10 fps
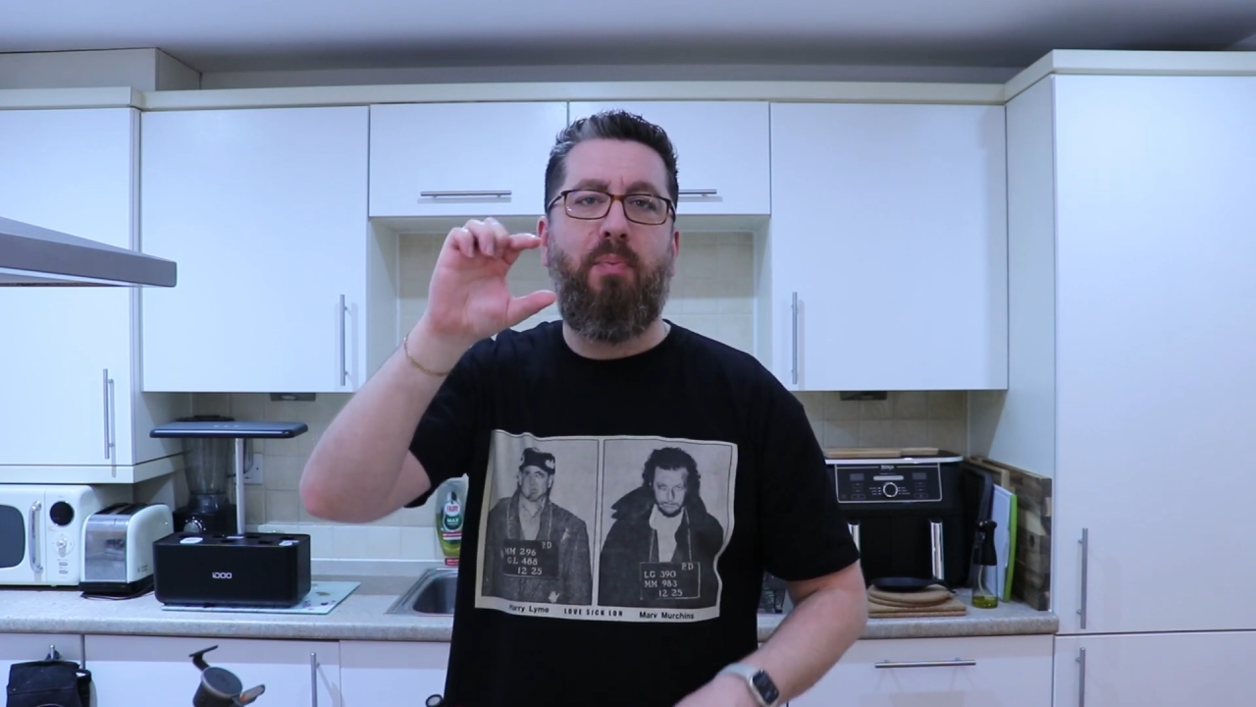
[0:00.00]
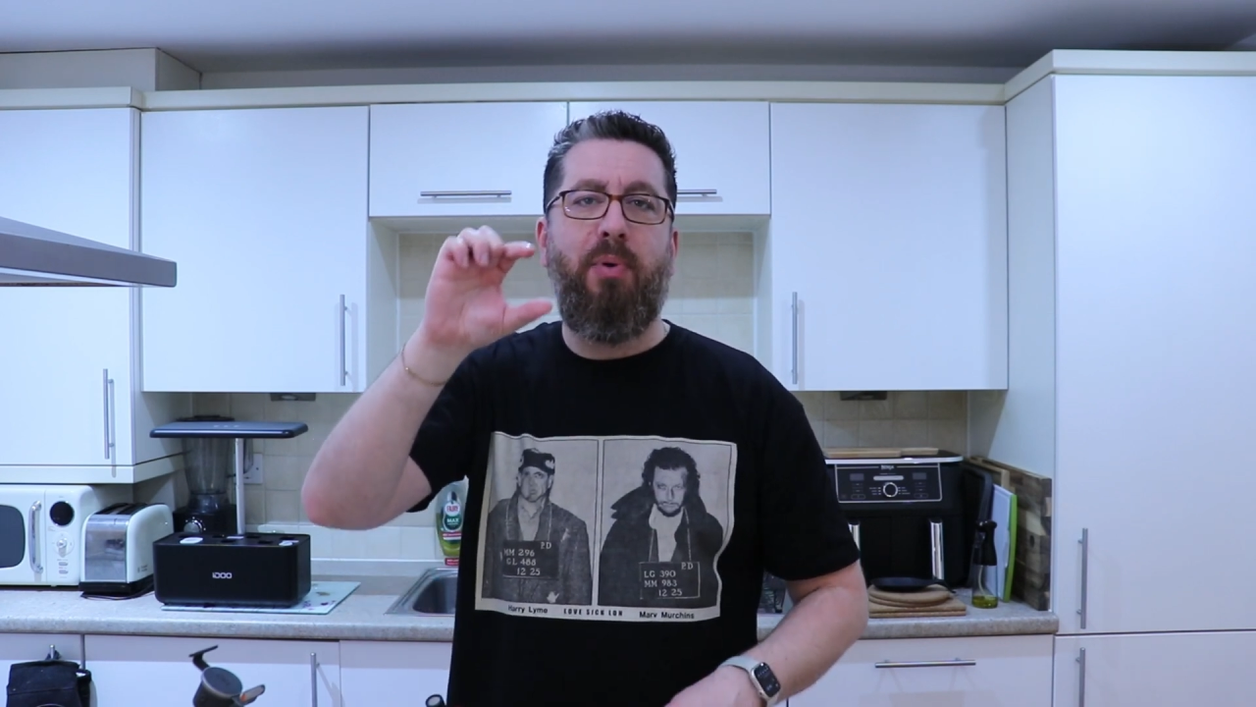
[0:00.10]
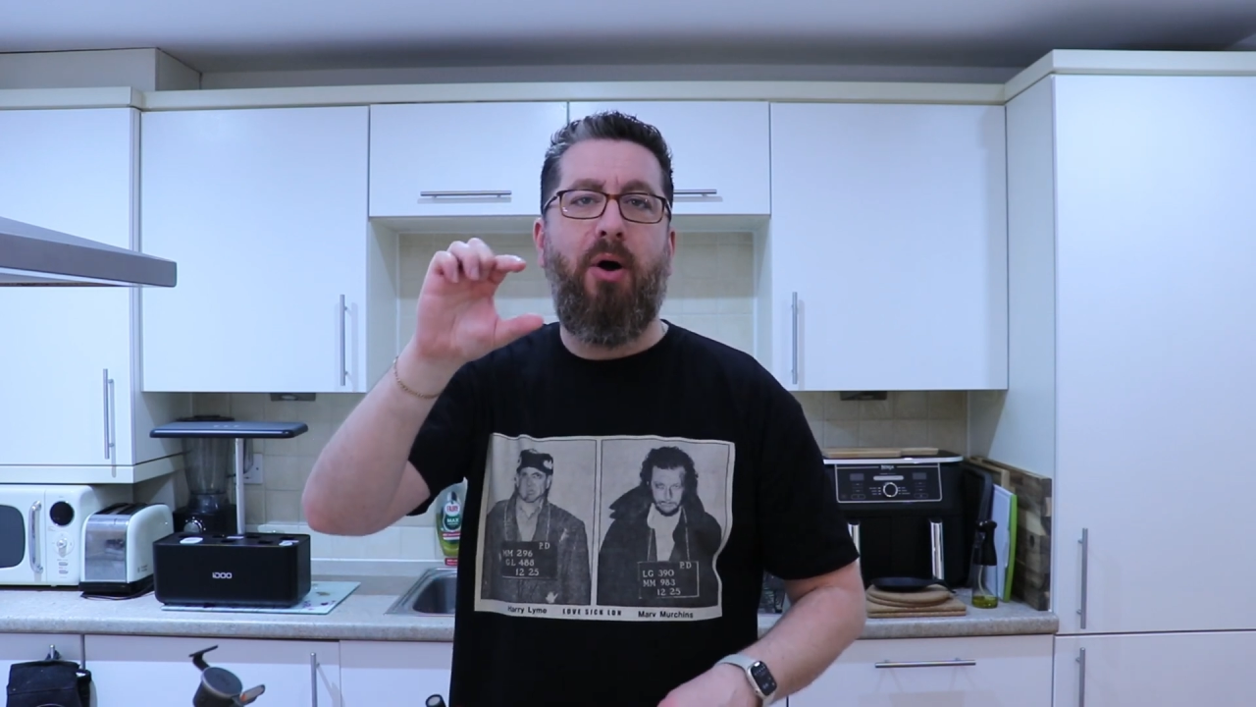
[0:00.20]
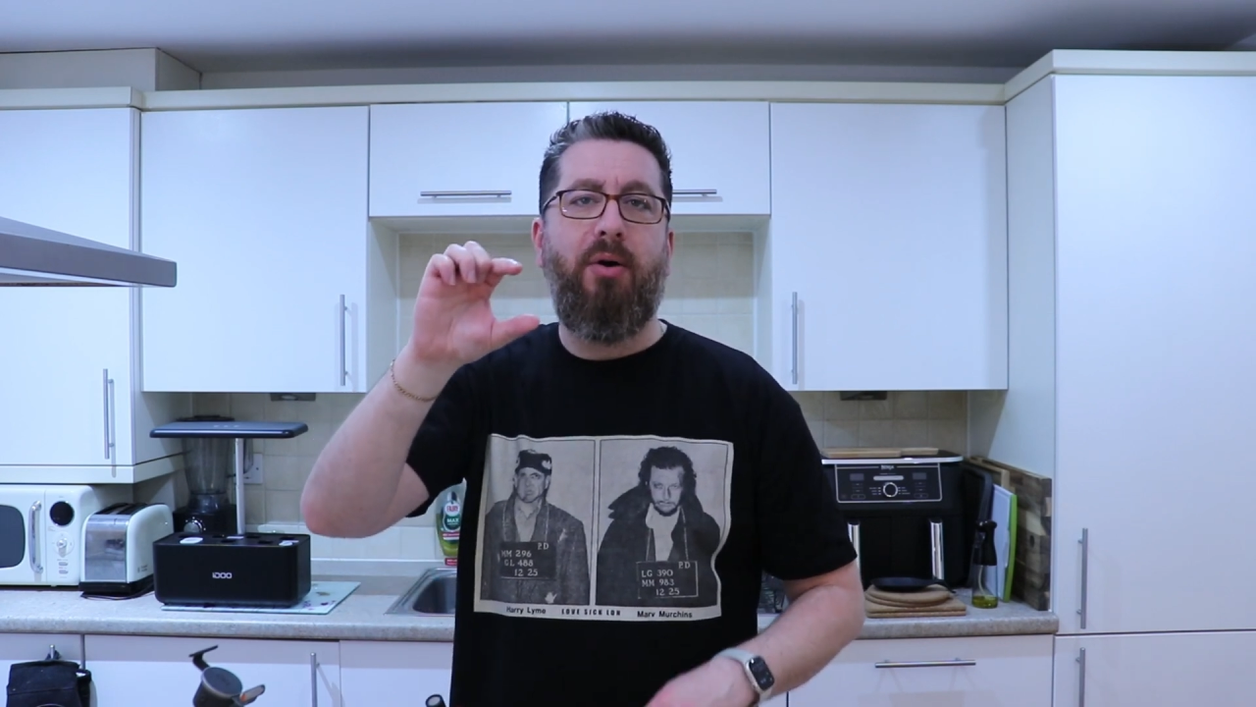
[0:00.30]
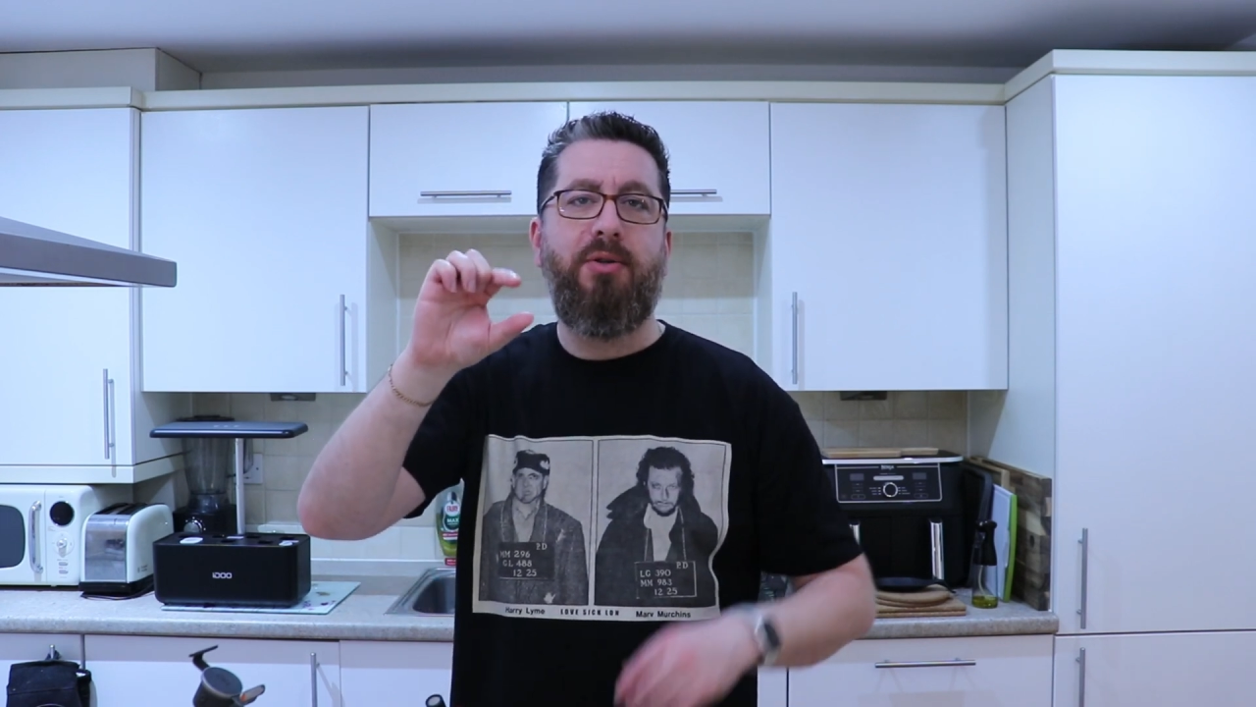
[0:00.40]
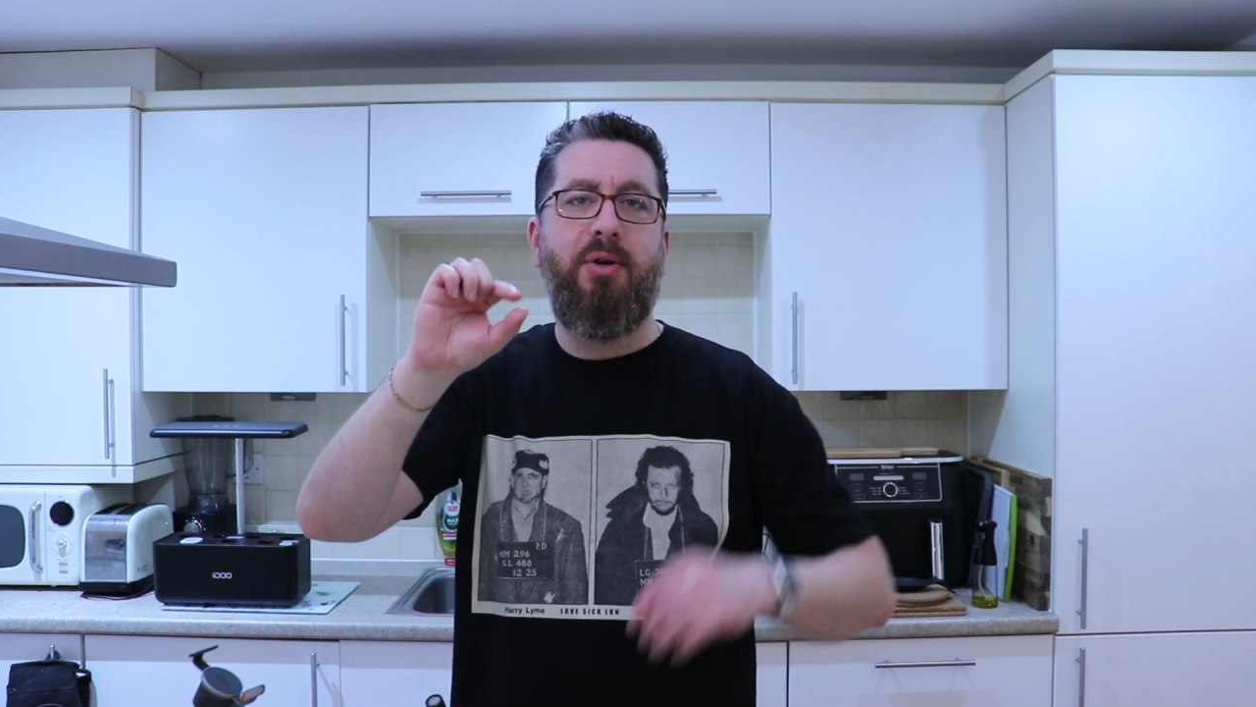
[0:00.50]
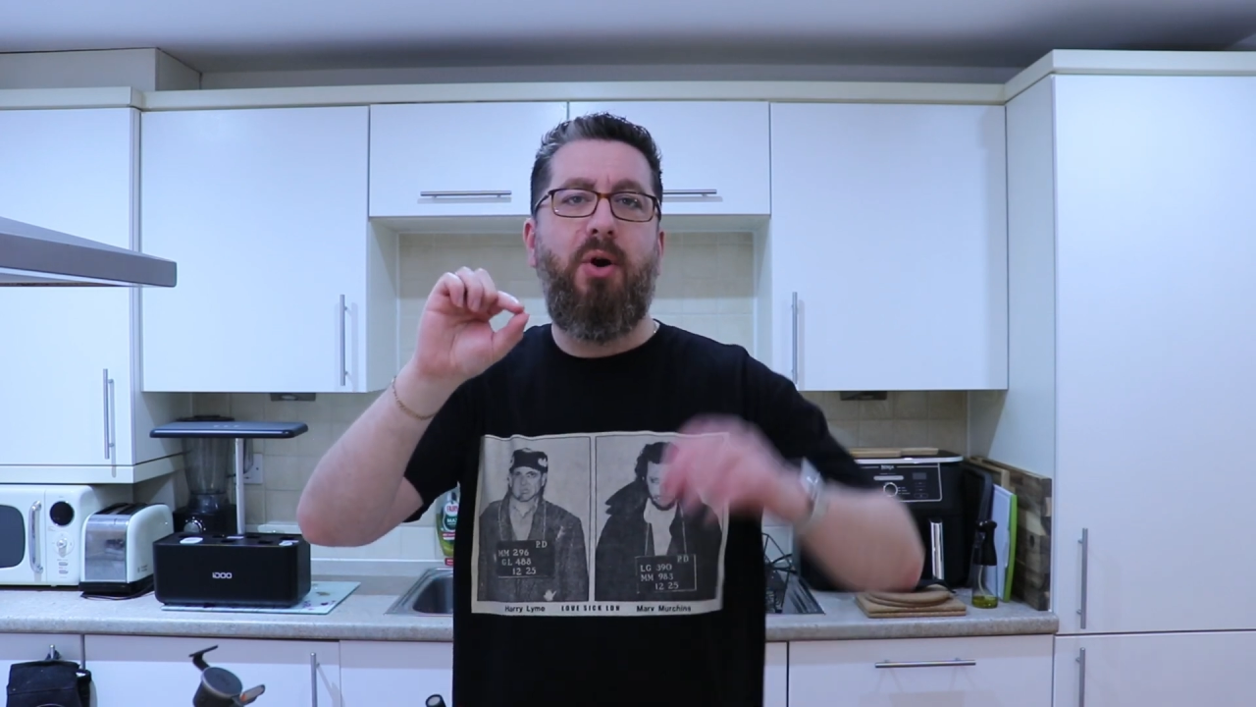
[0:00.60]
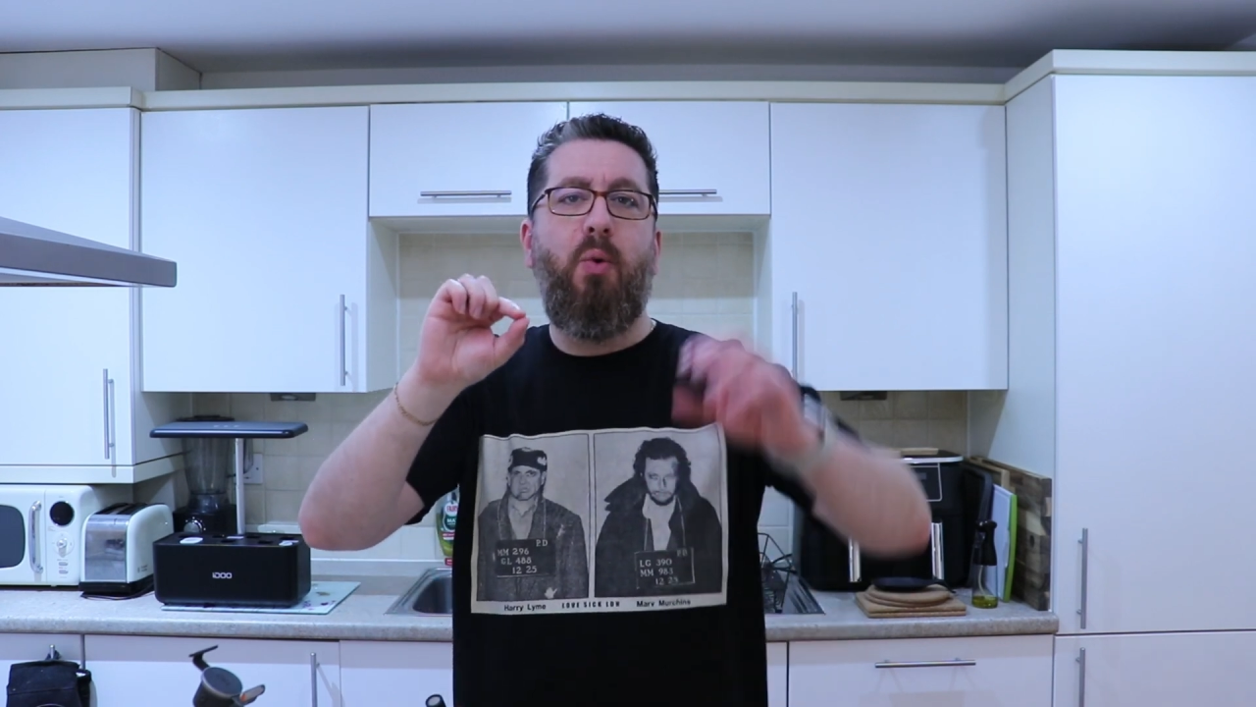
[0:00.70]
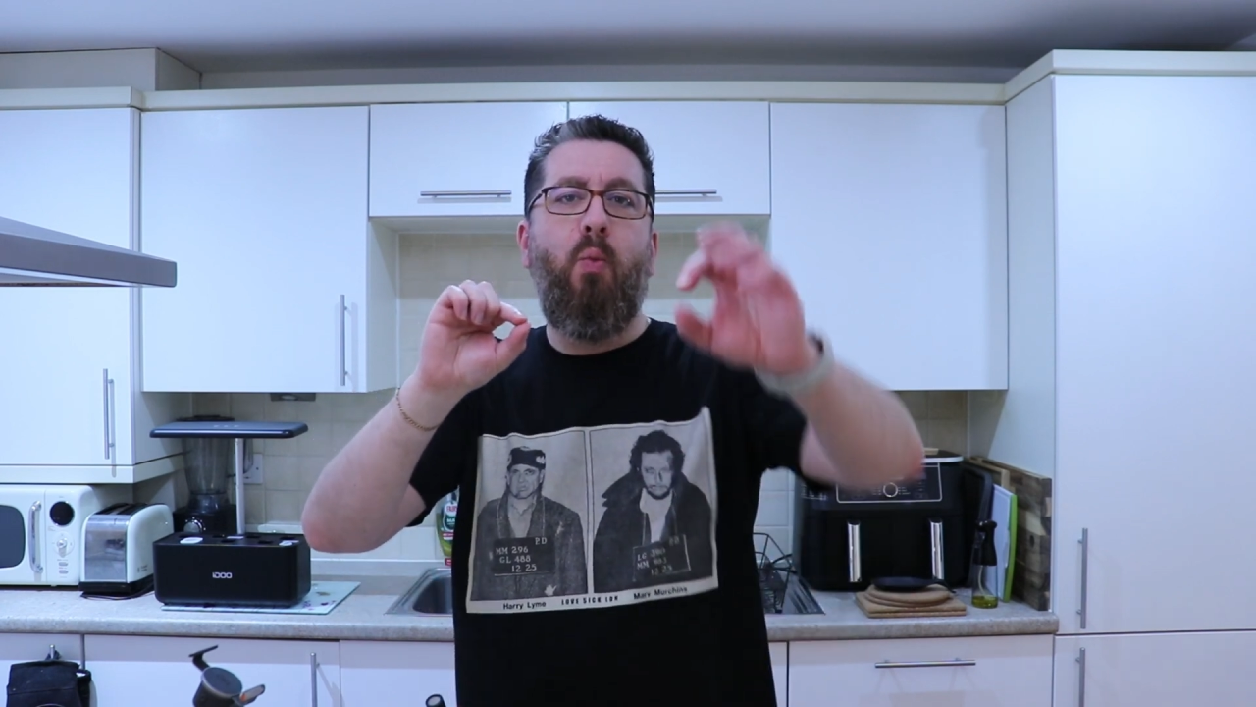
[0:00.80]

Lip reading: blocks,